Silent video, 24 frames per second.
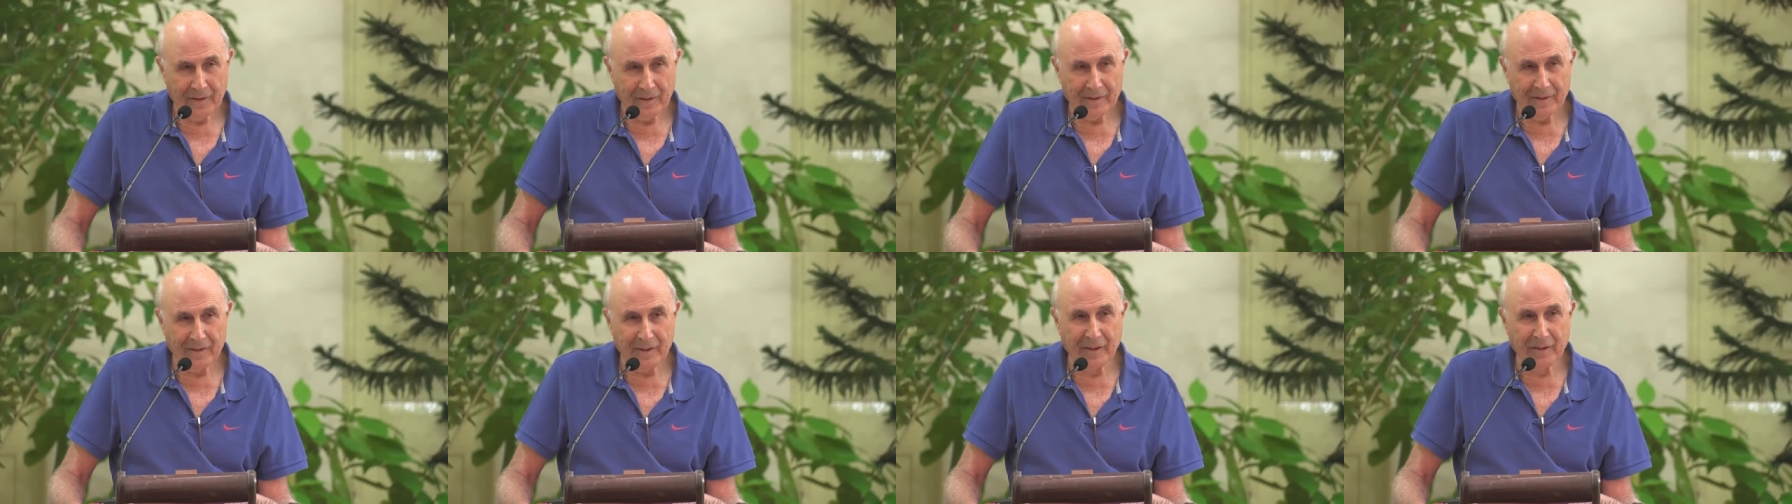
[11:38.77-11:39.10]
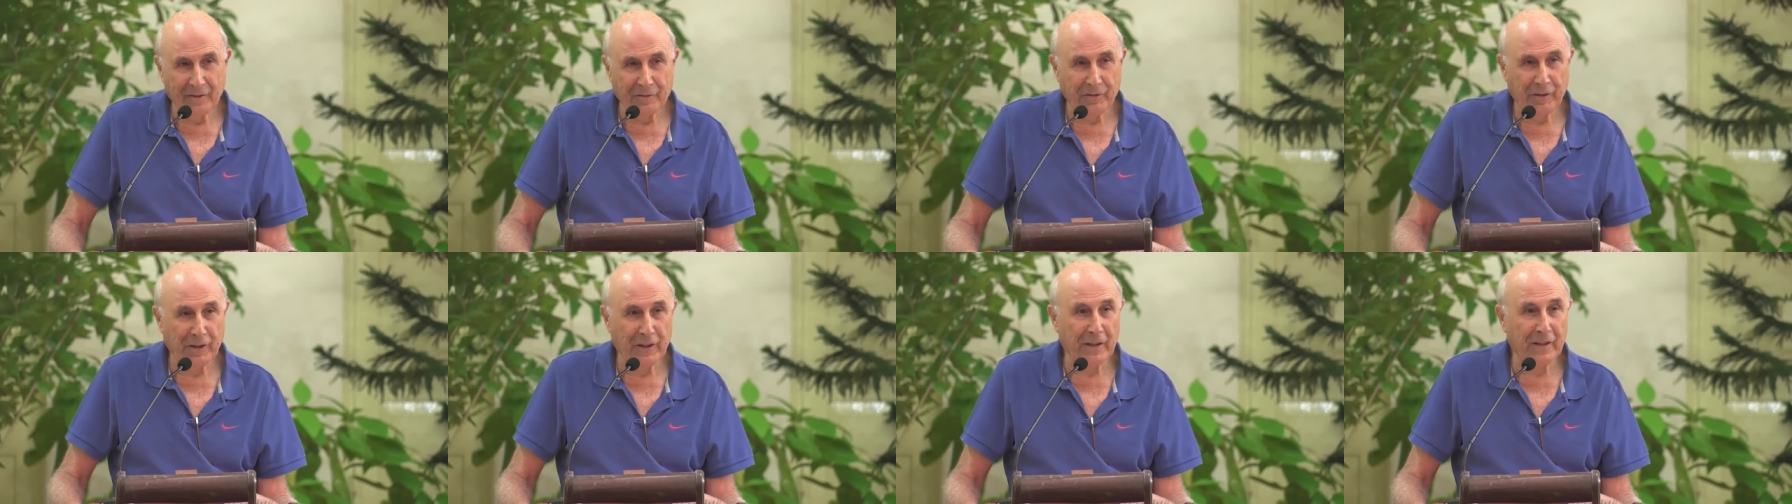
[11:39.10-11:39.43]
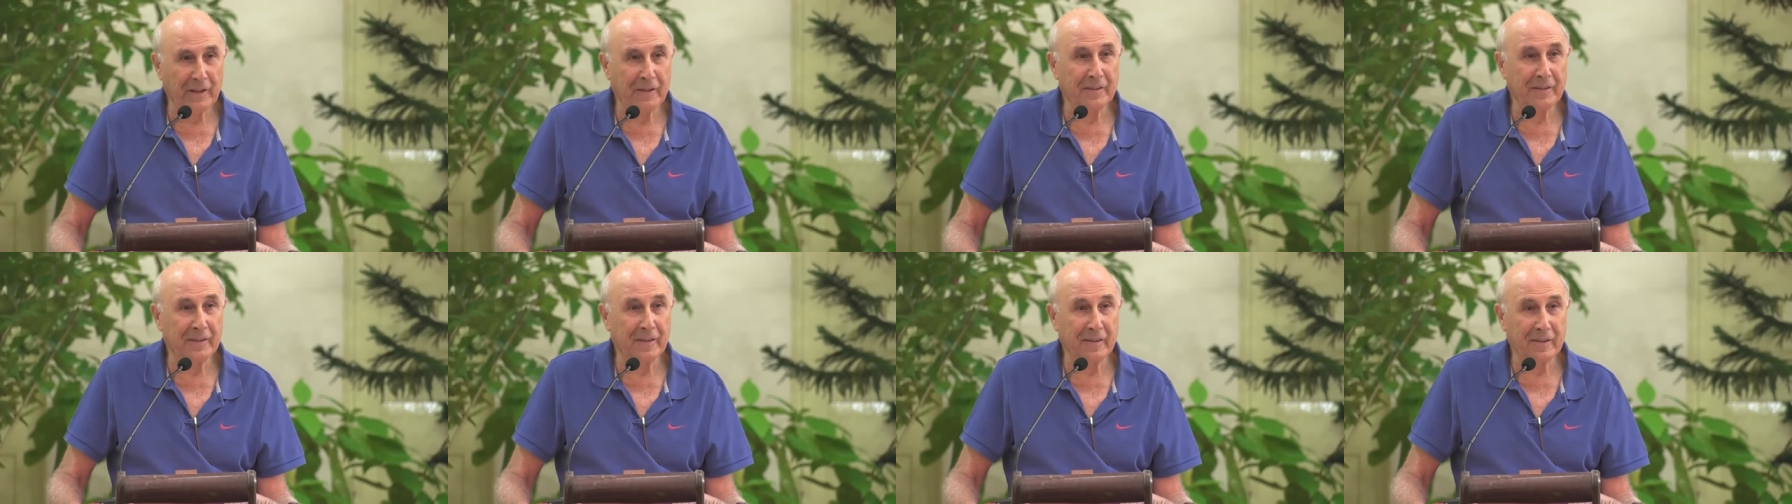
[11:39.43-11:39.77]
these
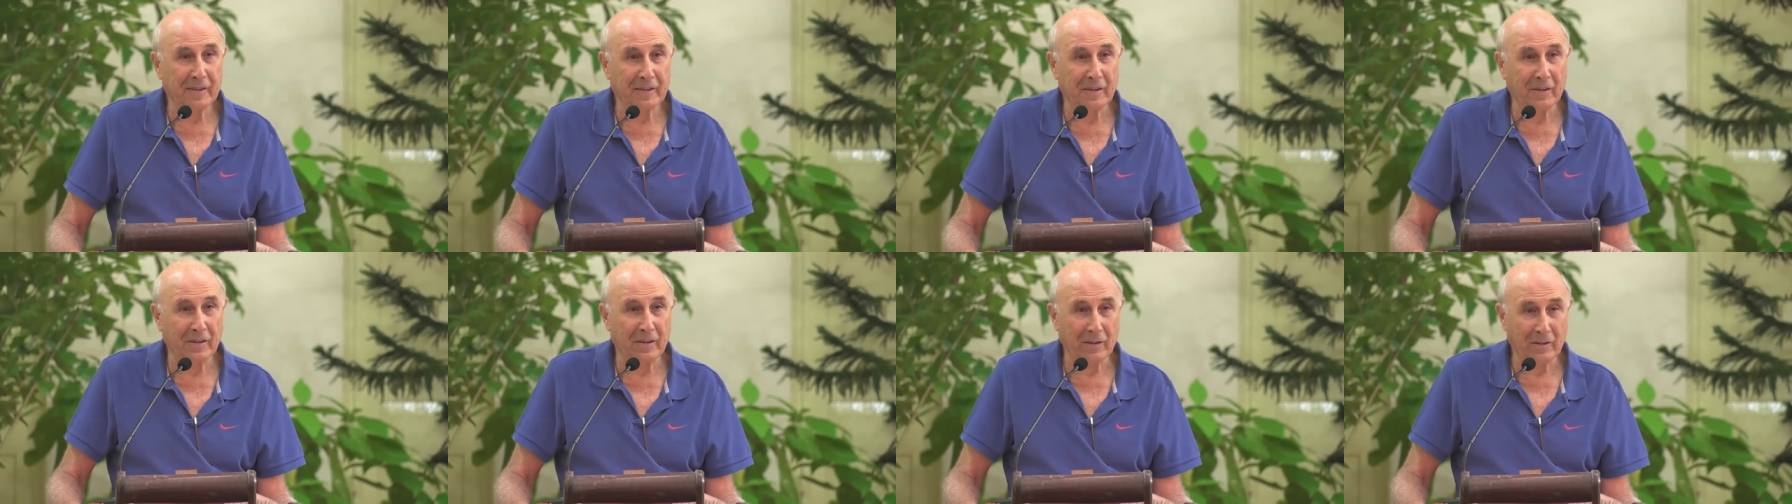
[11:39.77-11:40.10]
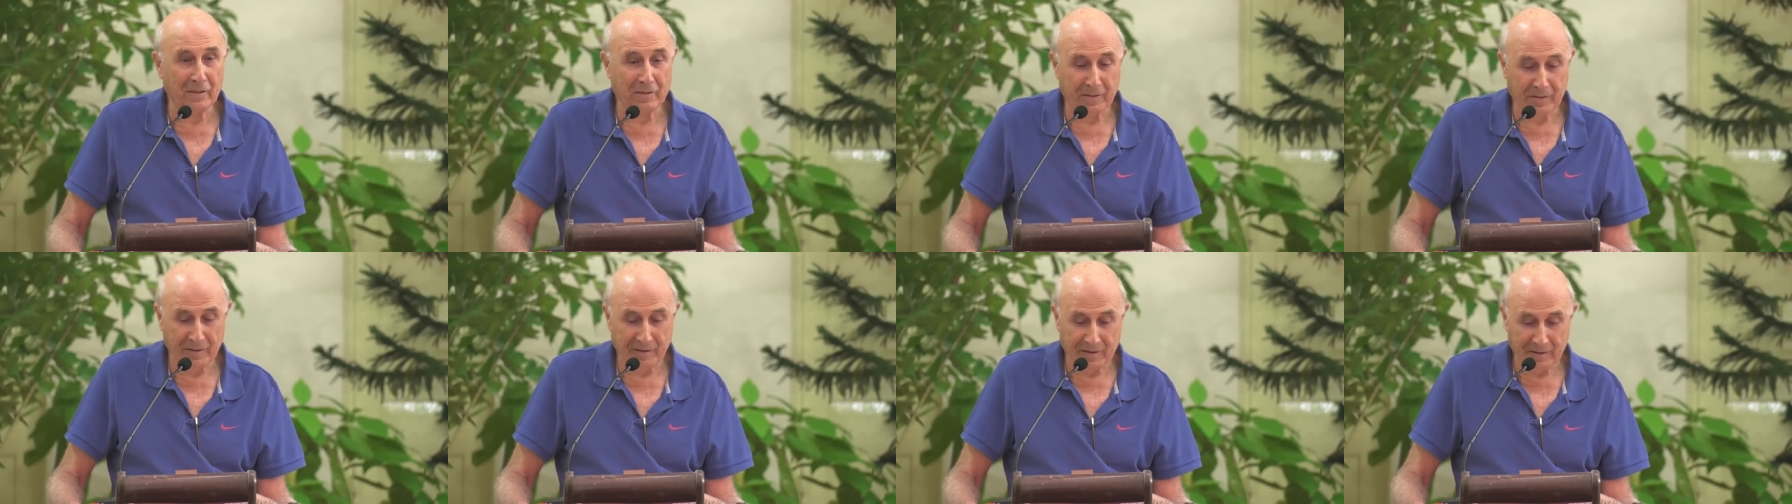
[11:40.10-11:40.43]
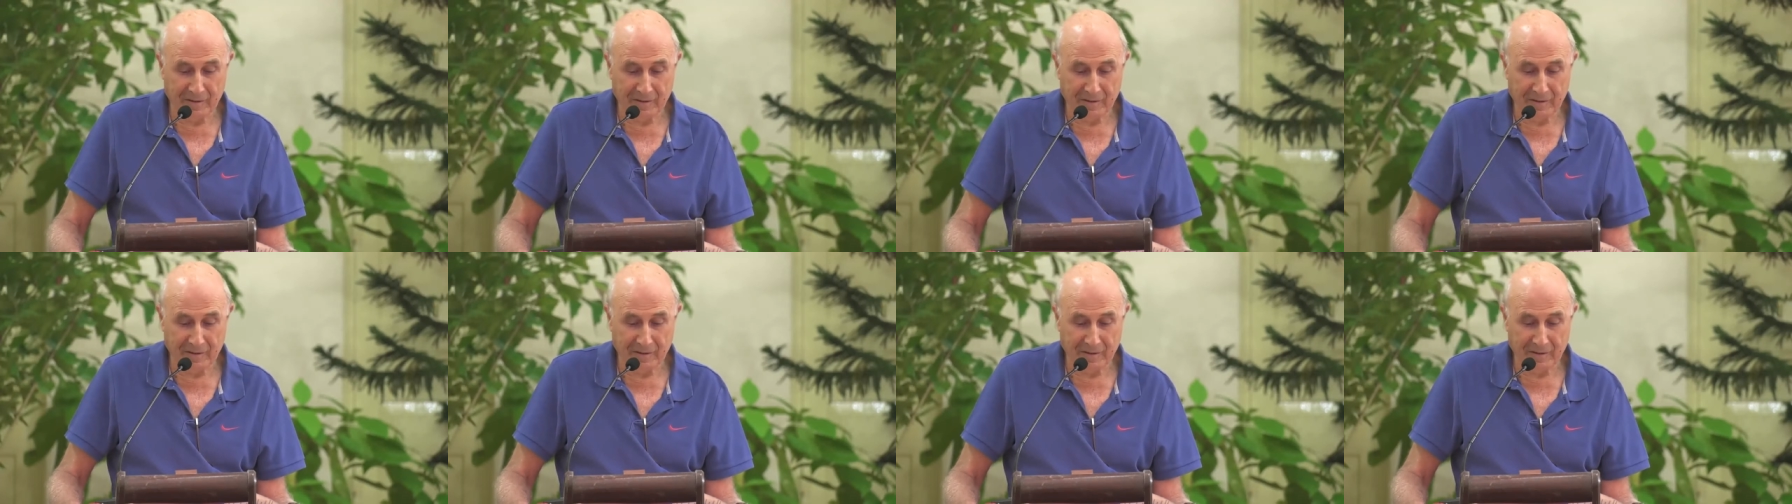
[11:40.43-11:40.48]
feelings dissolve